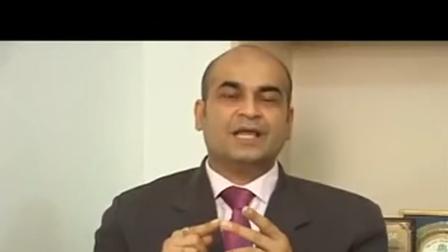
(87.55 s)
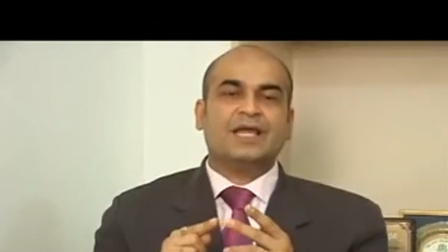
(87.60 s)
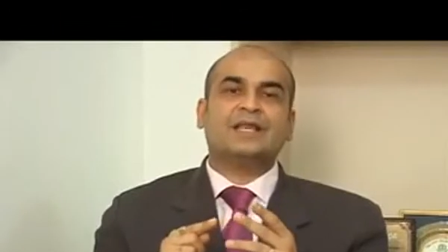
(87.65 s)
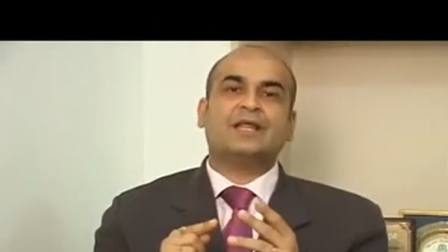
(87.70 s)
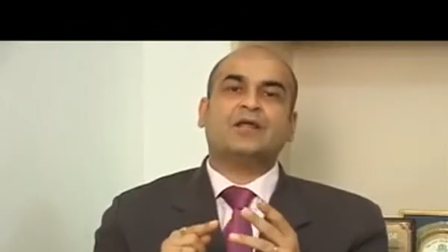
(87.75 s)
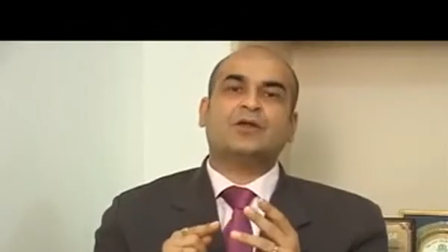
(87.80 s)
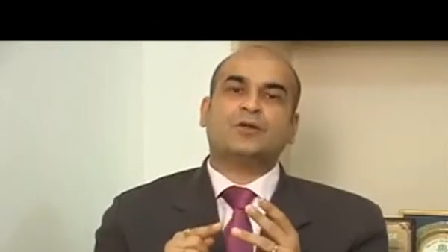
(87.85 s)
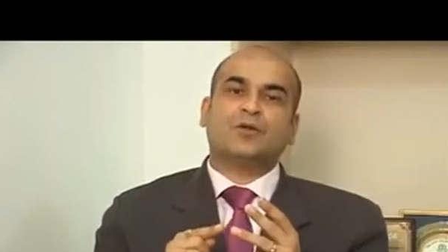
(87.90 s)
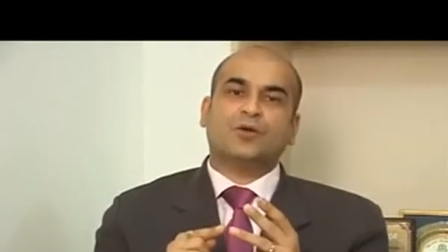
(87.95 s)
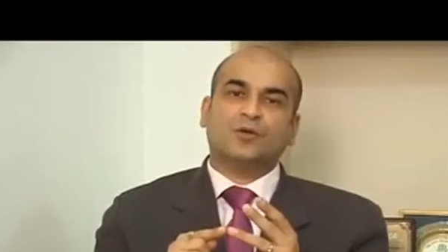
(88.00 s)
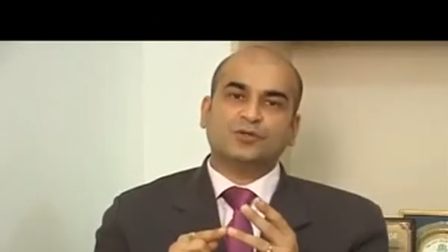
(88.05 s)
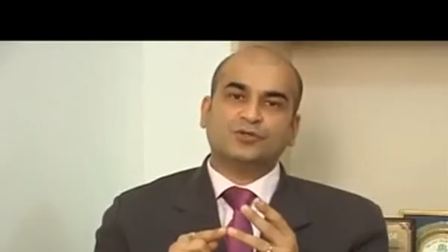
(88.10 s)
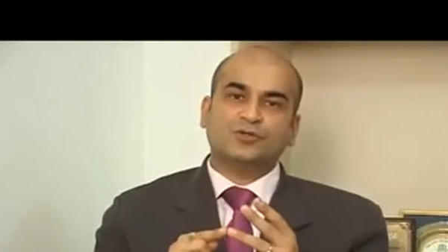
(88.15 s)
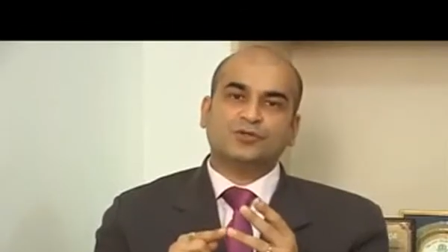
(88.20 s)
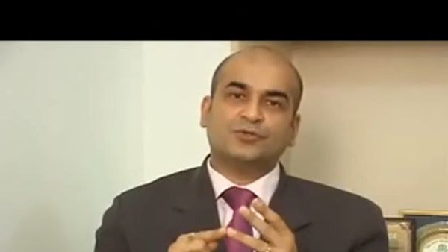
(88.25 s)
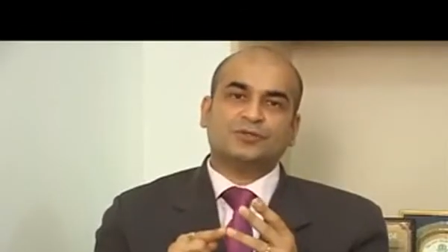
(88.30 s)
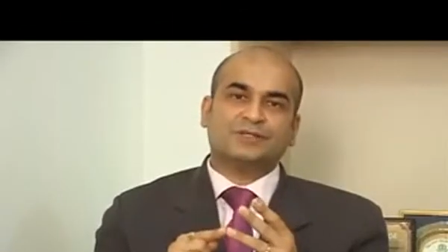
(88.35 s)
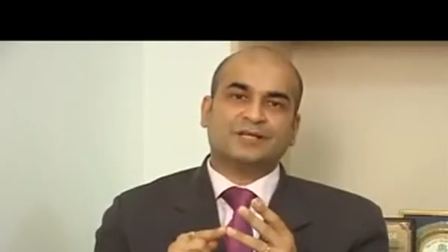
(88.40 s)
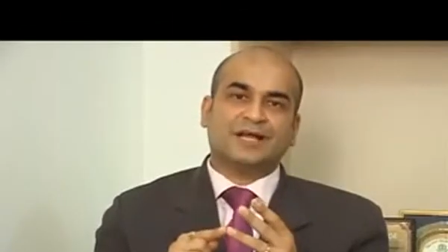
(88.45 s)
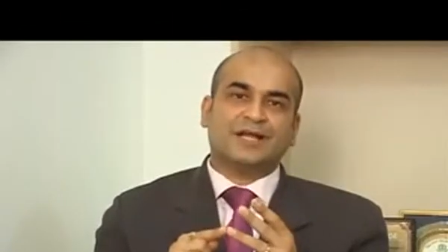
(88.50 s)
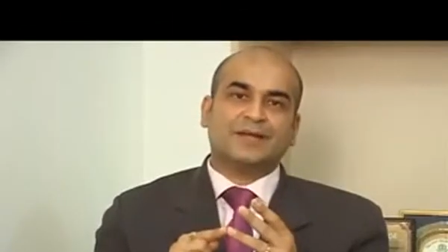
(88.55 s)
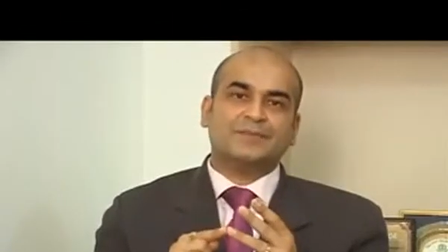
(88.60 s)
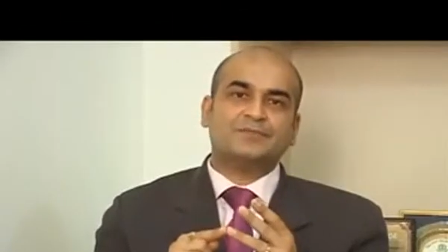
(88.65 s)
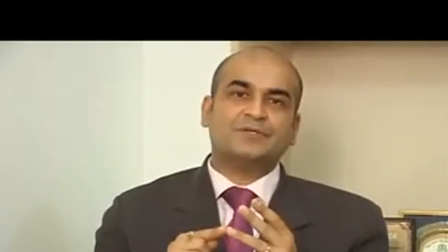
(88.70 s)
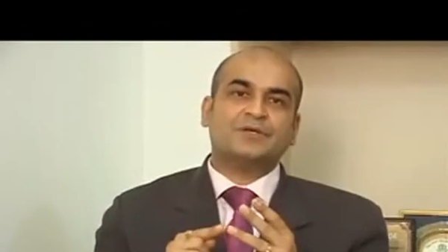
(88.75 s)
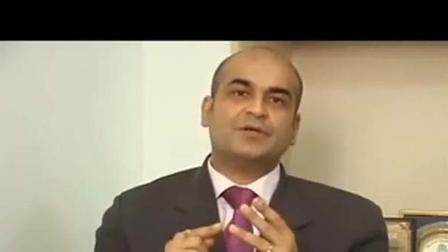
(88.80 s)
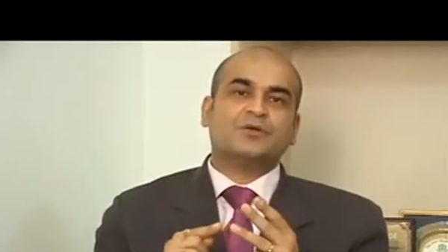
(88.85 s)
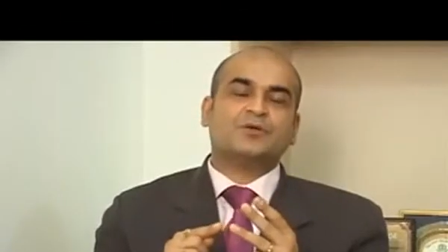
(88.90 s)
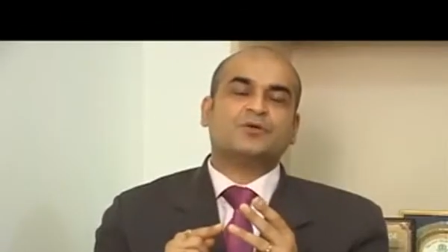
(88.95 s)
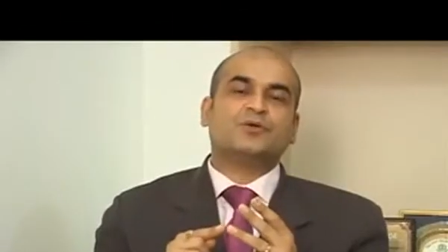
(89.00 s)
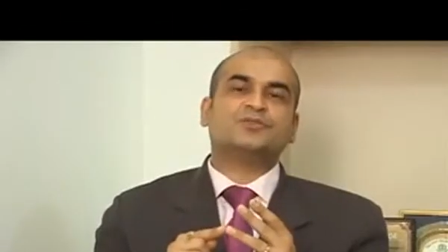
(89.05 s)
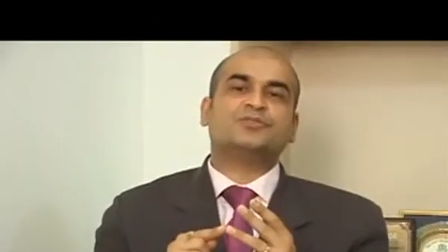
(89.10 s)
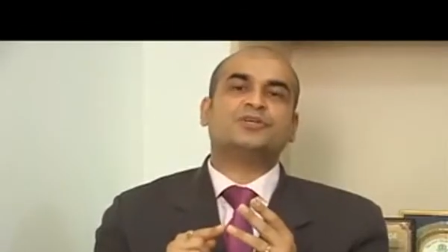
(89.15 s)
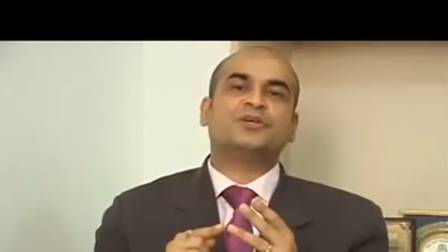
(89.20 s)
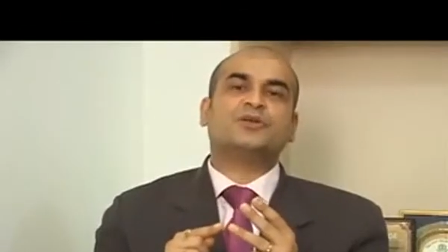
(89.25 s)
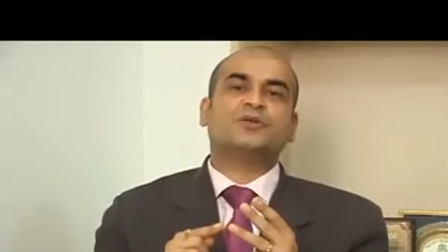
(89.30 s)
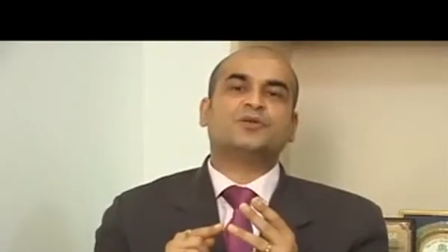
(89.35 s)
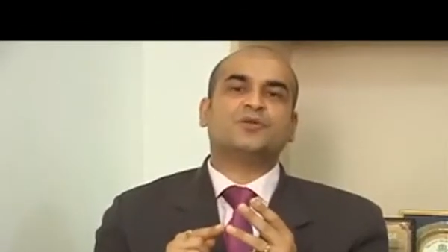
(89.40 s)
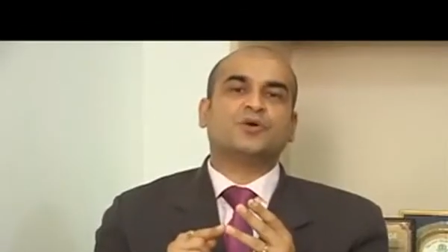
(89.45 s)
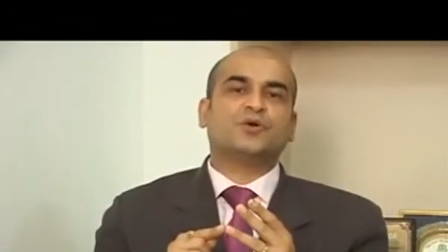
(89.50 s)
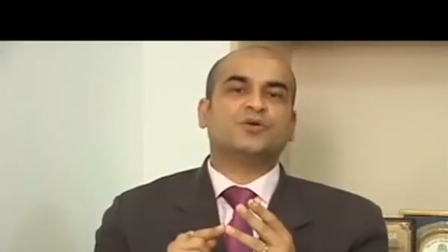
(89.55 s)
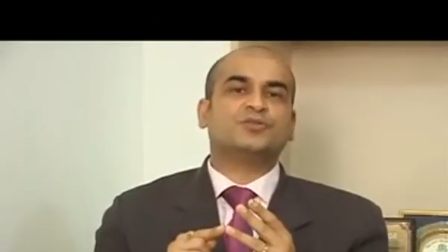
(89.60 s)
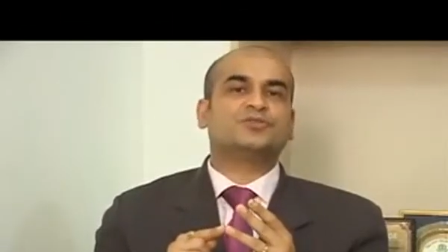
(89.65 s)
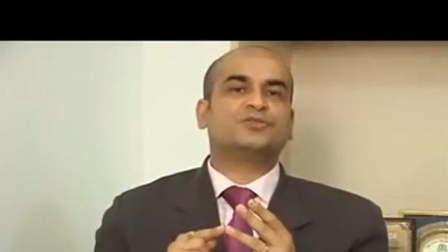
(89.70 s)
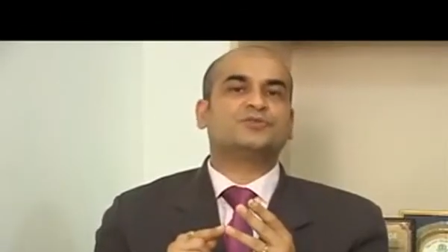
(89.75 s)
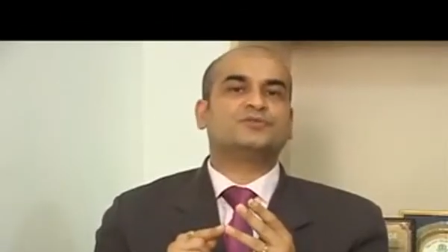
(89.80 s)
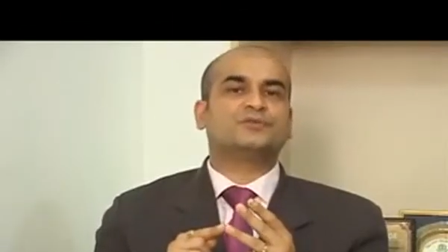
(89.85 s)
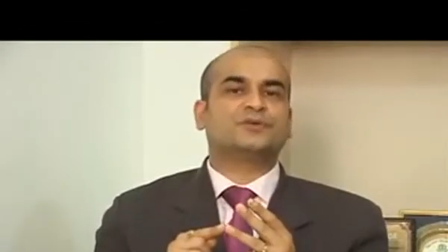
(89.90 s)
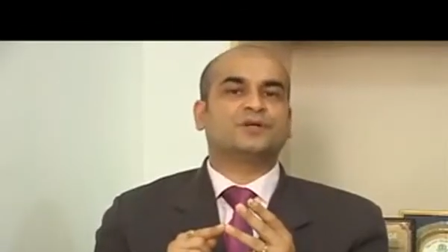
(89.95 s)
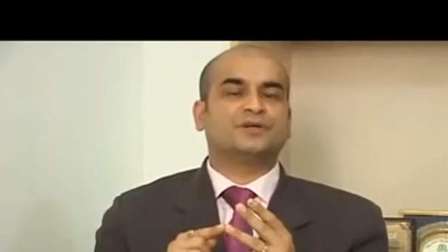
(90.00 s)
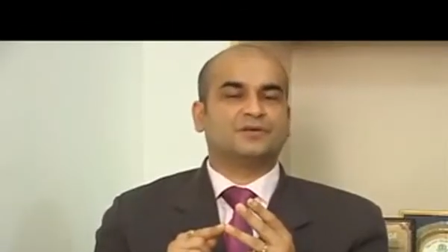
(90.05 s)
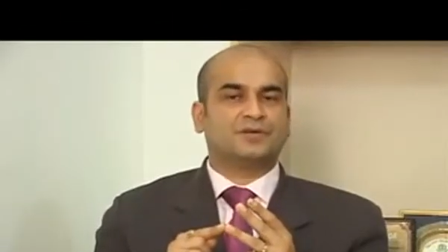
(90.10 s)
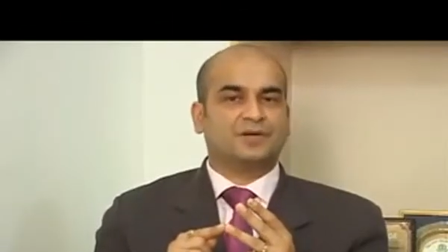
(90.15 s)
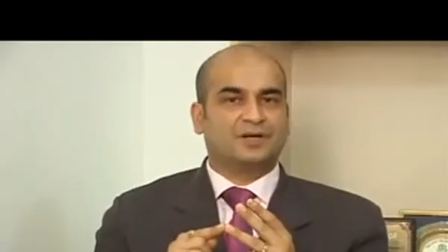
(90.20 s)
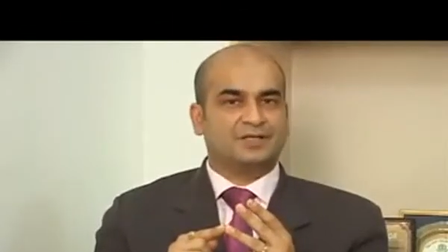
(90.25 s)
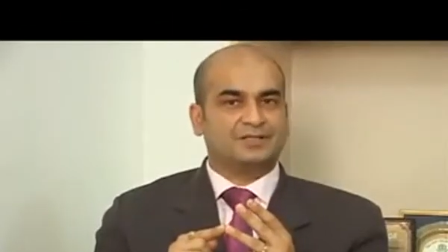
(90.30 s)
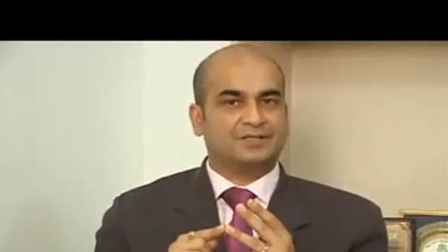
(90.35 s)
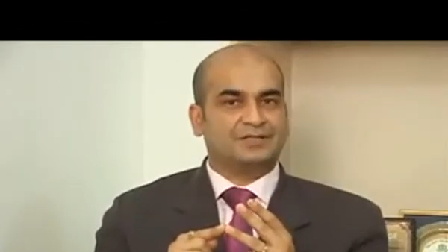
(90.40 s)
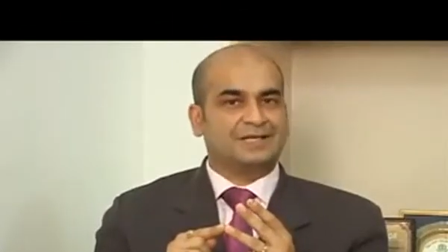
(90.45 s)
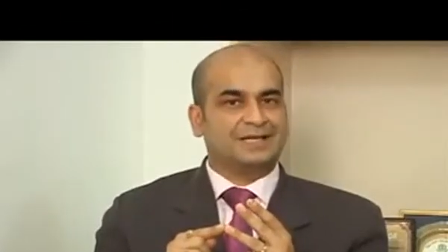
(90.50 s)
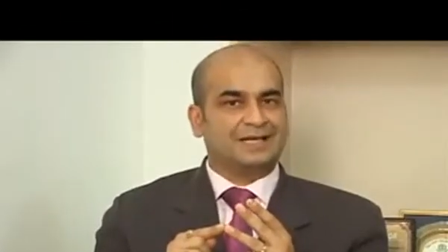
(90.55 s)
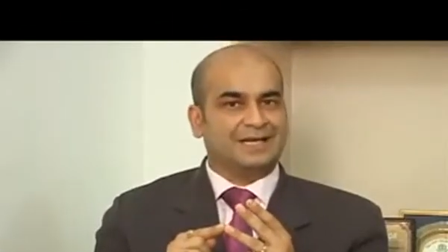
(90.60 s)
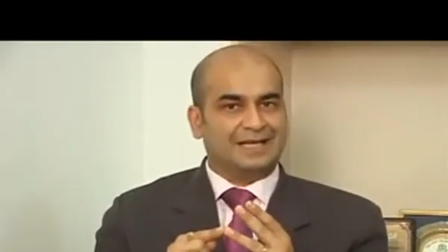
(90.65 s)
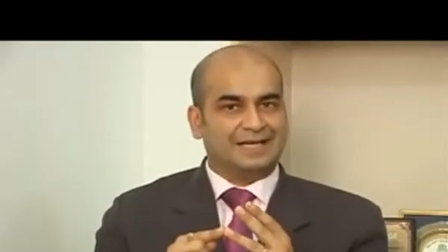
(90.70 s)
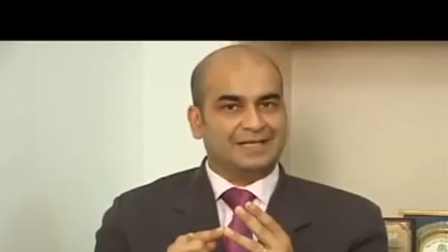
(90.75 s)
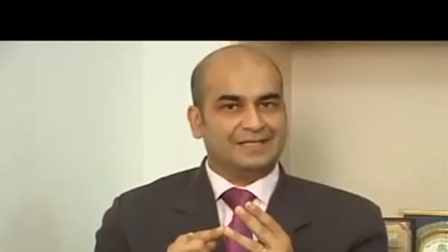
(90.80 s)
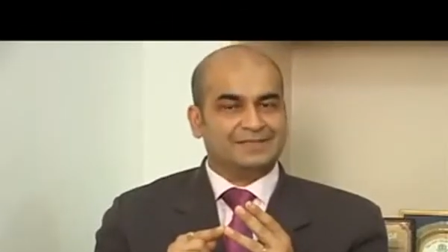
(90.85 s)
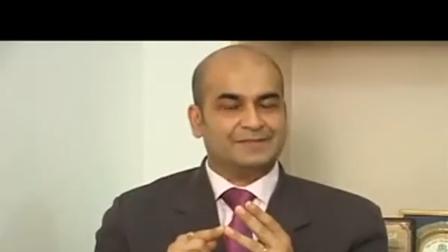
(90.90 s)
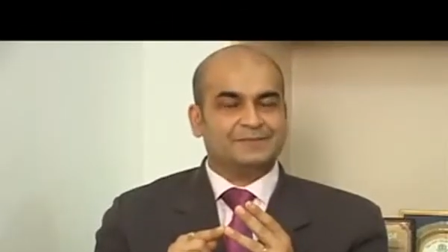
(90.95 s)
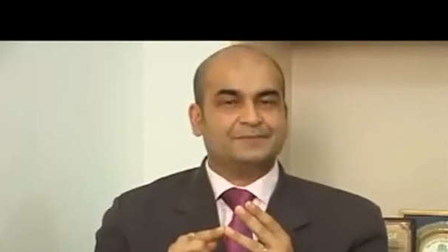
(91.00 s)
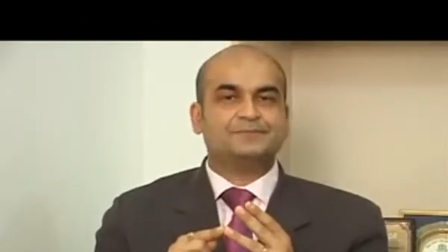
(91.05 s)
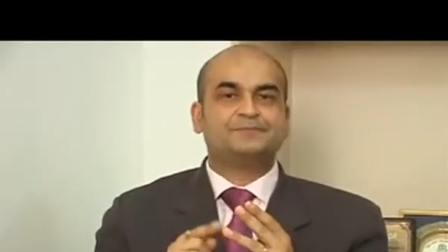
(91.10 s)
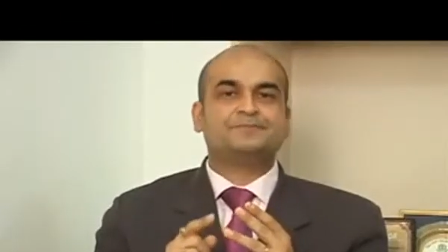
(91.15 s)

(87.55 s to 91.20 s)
and at also times causing loss of contrast in light.